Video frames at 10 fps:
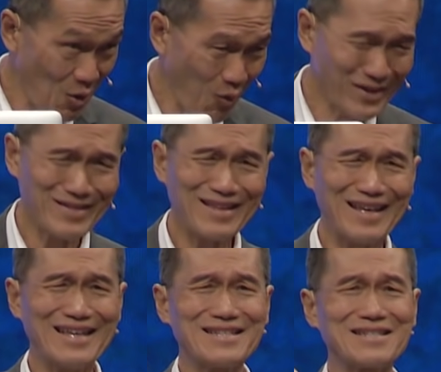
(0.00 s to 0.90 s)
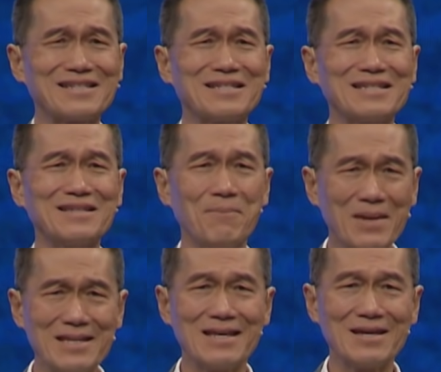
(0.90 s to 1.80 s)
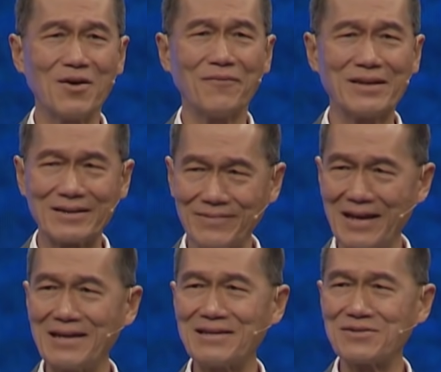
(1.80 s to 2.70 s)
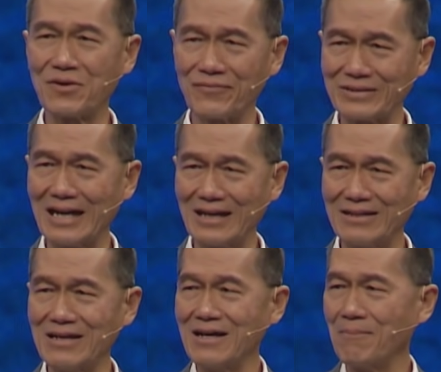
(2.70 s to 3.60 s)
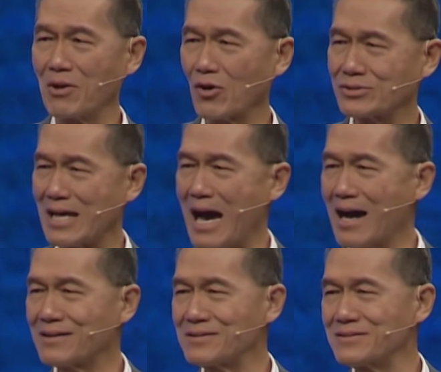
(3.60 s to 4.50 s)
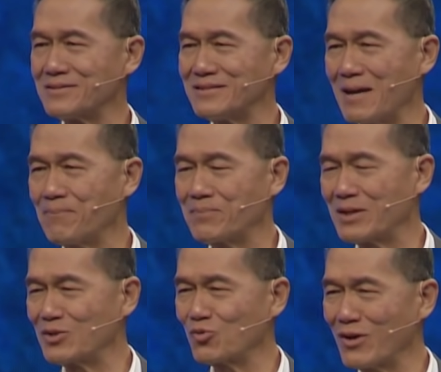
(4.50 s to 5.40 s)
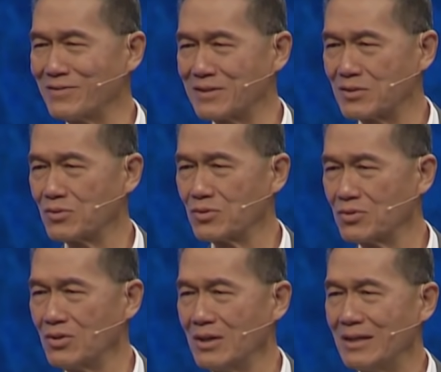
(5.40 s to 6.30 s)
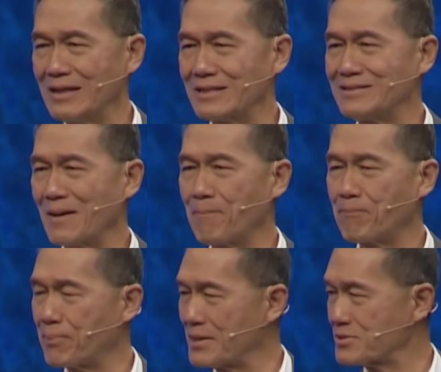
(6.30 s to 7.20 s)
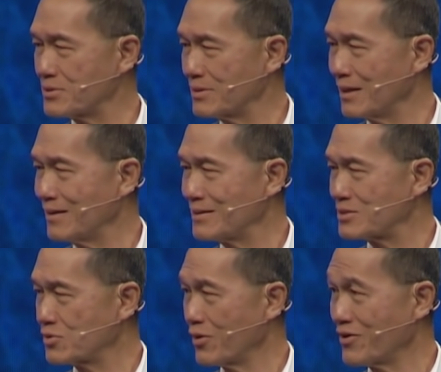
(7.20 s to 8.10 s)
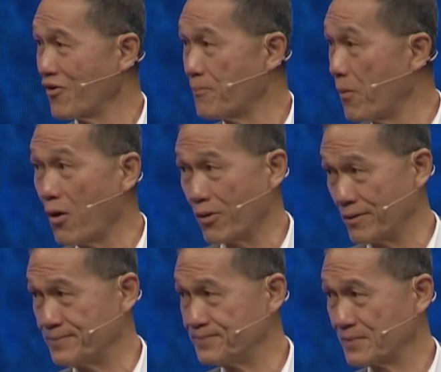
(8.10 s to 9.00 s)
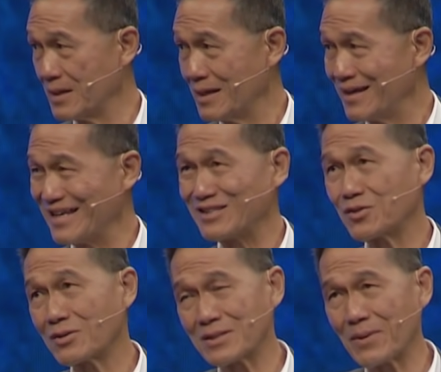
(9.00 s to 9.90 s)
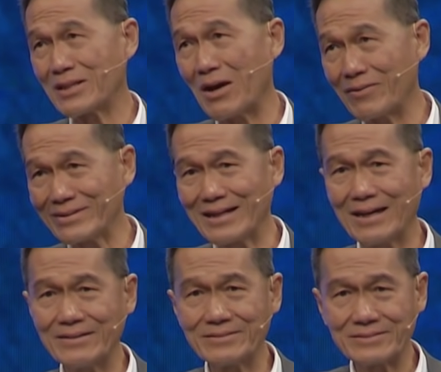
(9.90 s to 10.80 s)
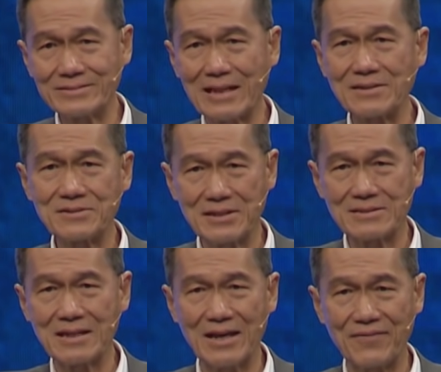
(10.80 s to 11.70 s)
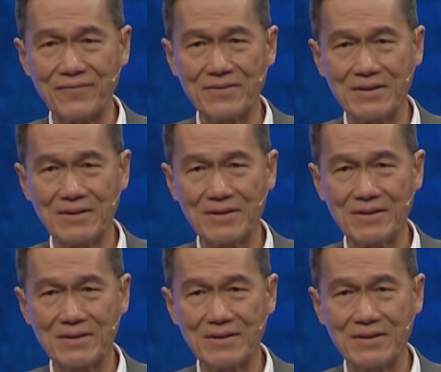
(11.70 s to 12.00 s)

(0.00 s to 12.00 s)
What is the meaning of the grace of God? Because Acts chapter twenty-two is the personal story of Paul. He talks about how God touched his life.